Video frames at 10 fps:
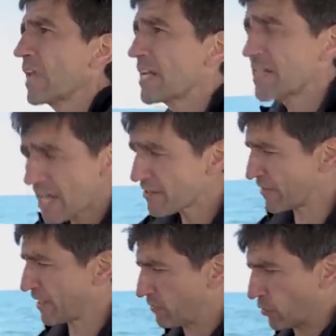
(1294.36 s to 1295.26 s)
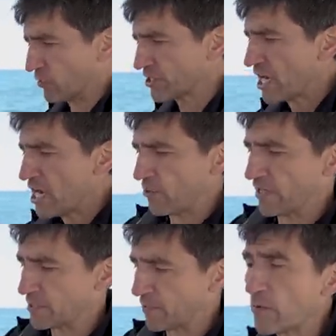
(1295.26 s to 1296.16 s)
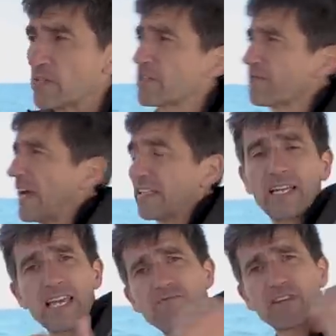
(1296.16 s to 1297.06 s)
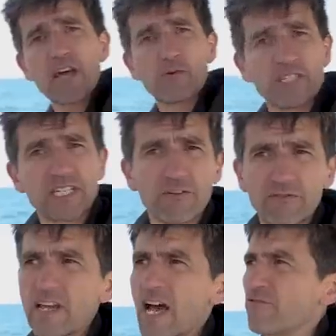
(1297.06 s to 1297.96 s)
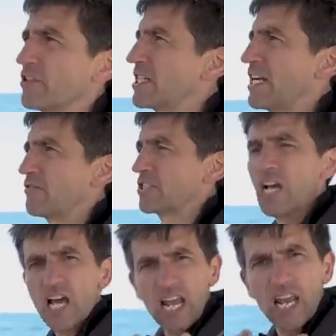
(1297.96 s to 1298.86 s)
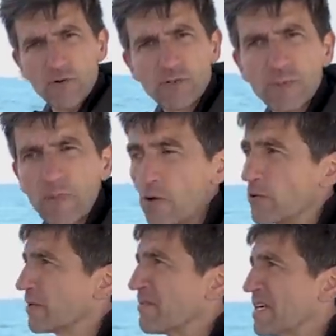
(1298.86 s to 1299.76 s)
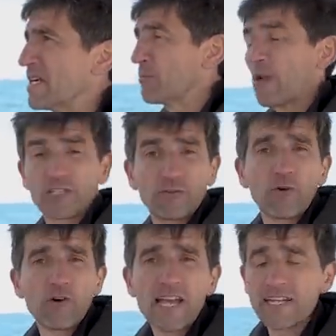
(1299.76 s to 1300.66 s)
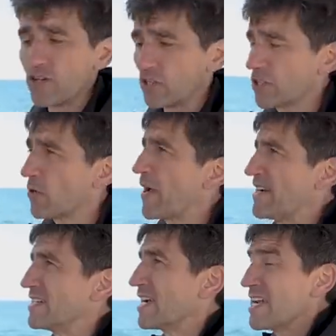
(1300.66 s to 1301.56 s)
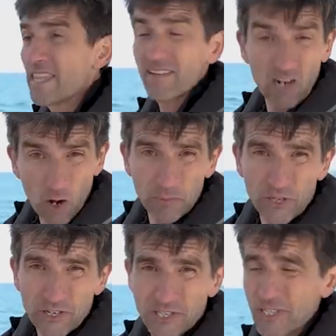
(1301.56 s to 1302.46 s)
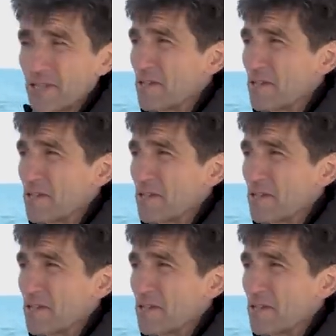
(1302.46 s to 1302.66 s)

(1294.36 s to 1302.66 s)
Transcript: And another thing, of course, with this boat is the fact that even though this F three hundred delivers loads of poke plus a forty-eight knot top end, there are options.